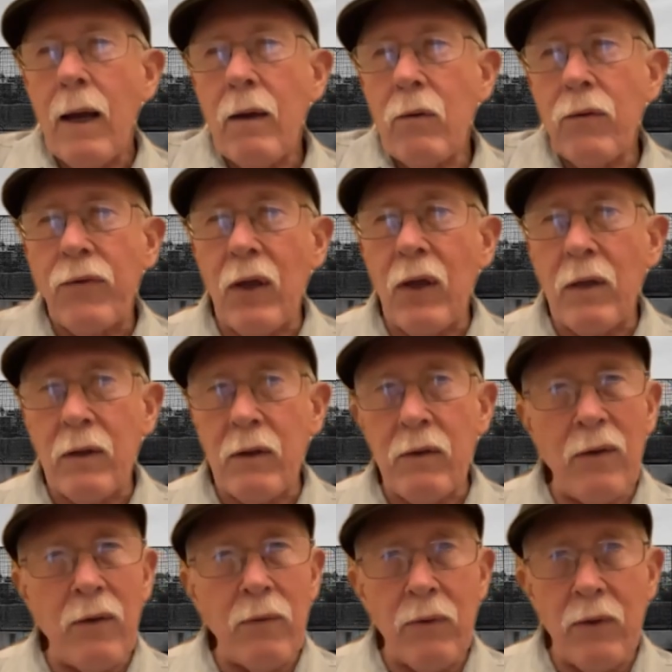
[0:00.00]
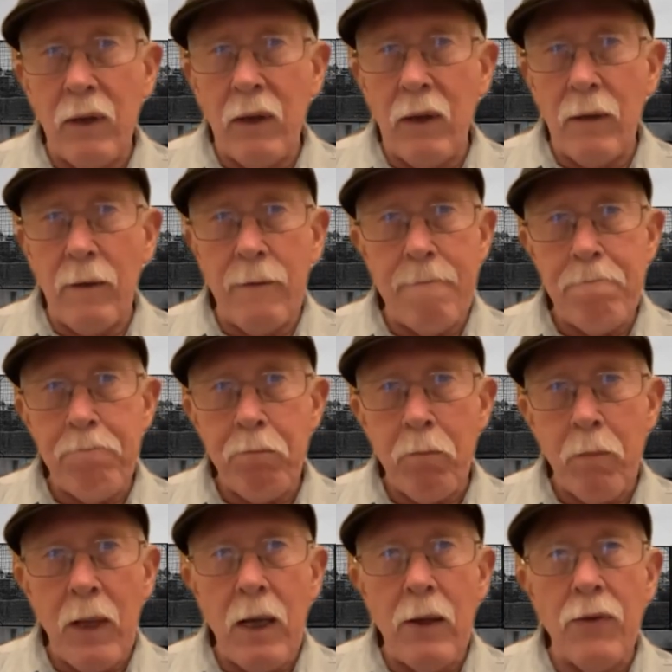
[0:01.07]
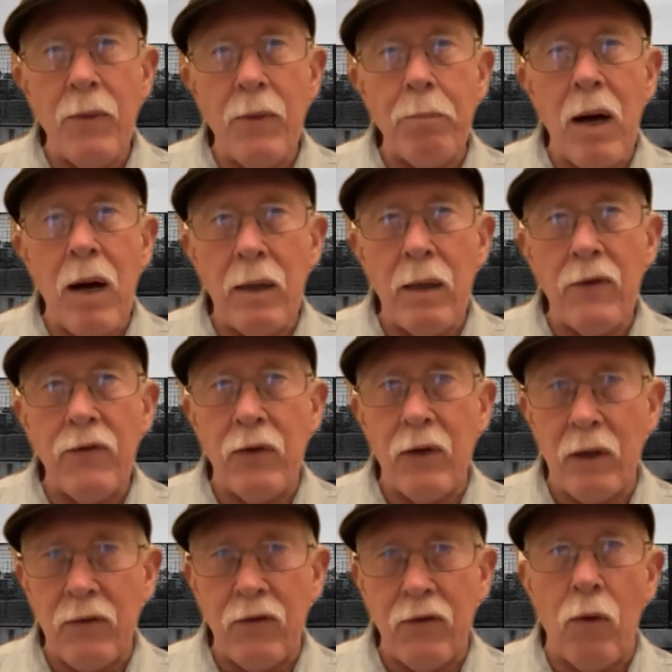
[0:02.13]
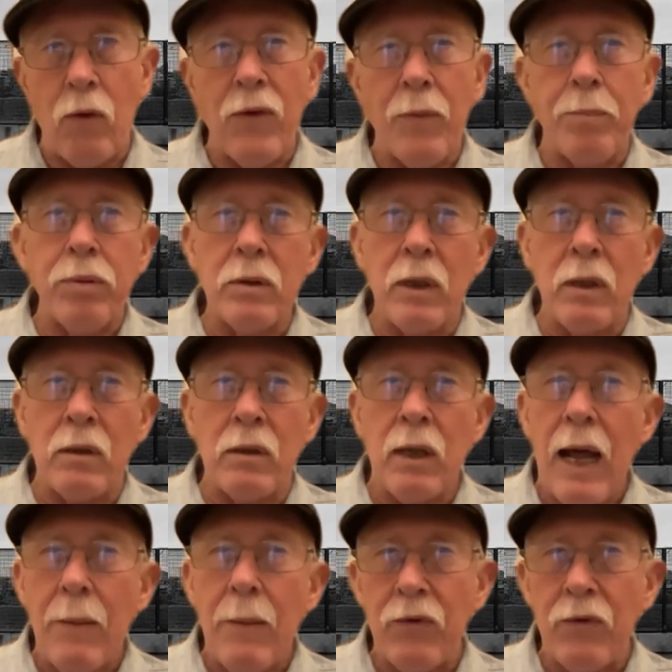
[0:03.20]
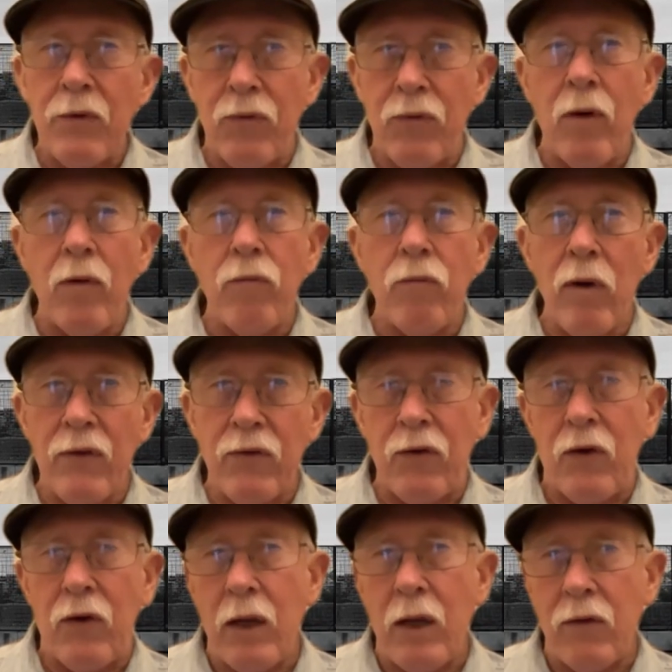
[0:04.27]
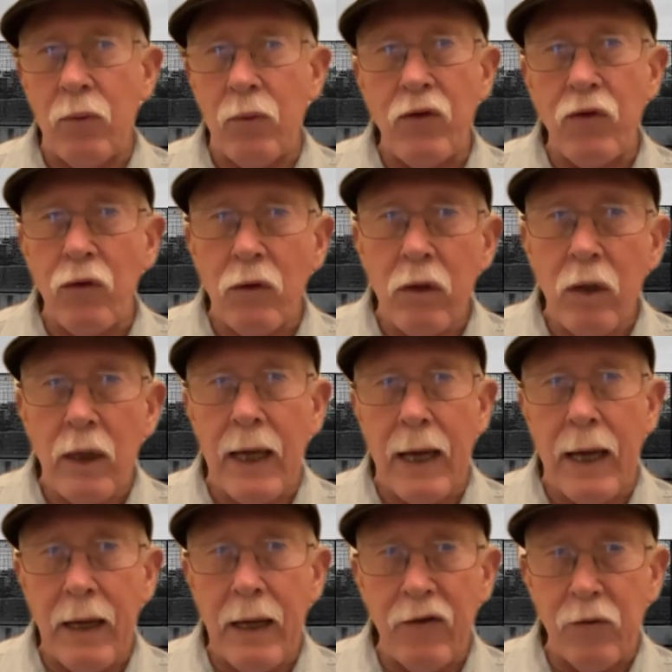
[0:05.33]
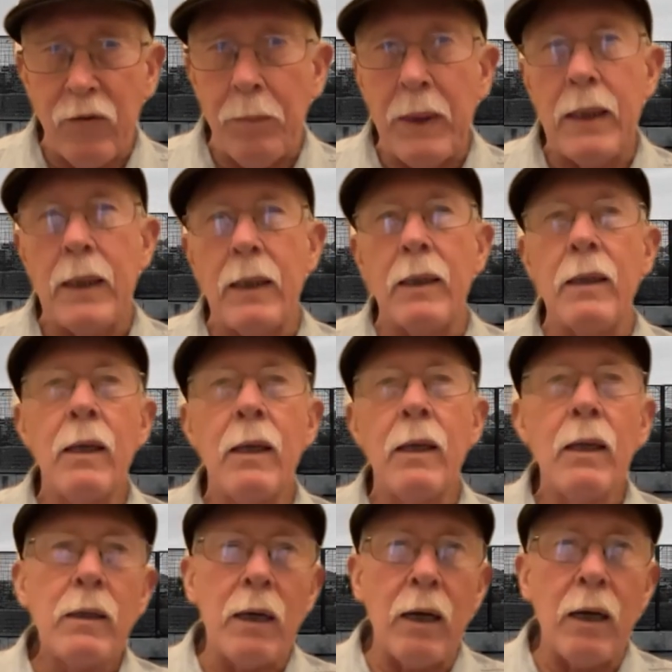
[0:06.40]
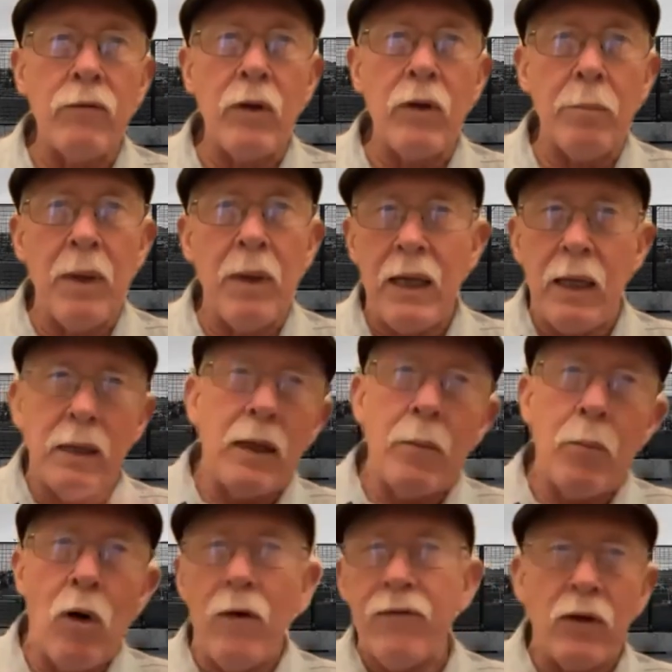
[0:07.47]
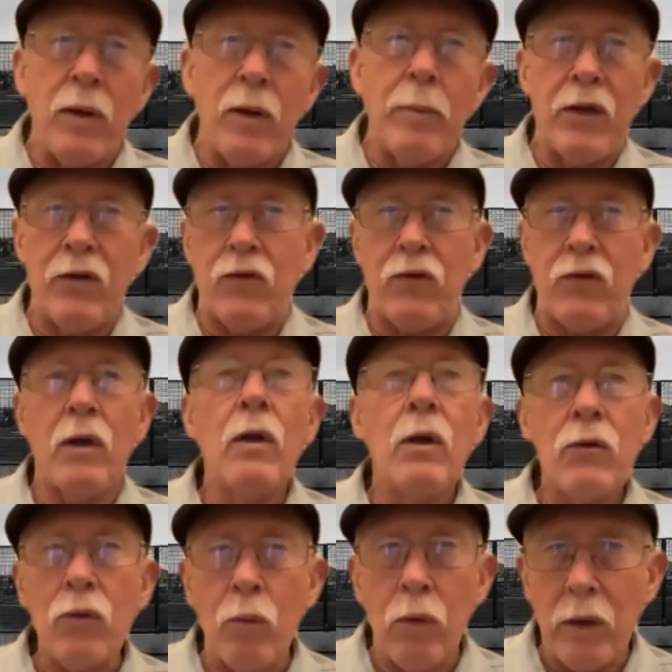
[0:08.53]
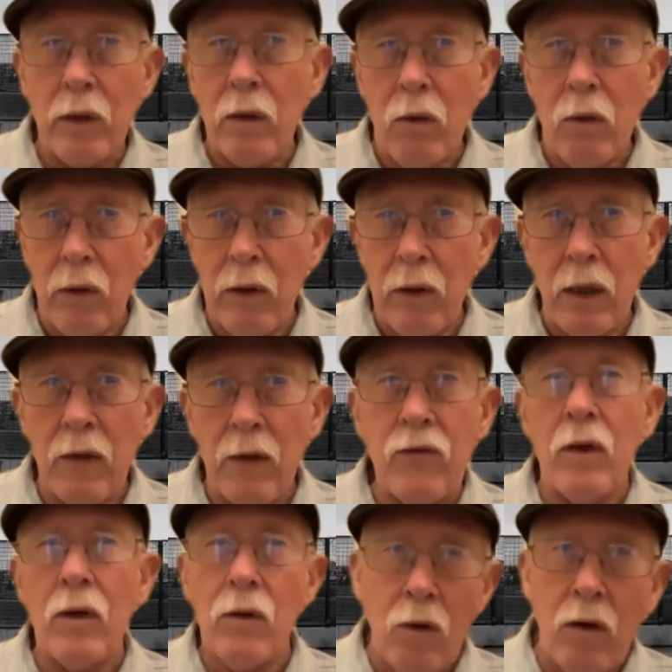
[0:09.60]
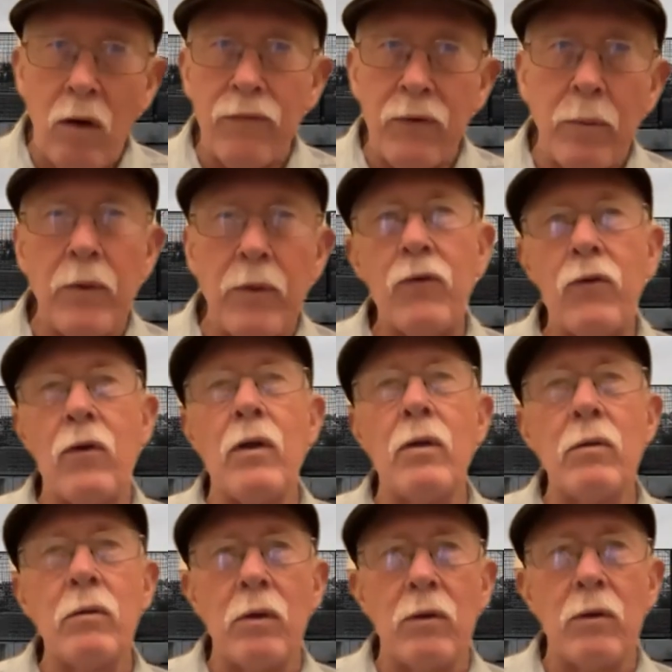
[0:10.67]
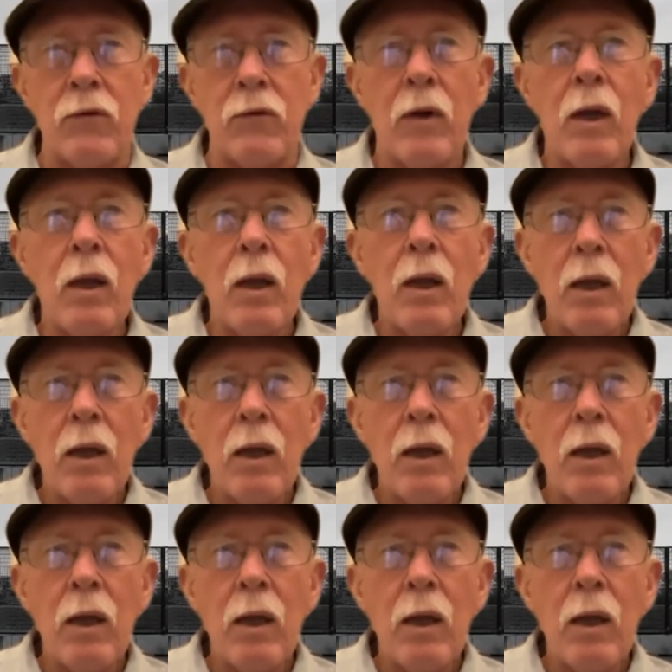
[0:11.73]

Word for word: I don't think the the politics or the political atmosphere of red states we should look at as being kind of like making them off limits to worker organizing, off limits to unions.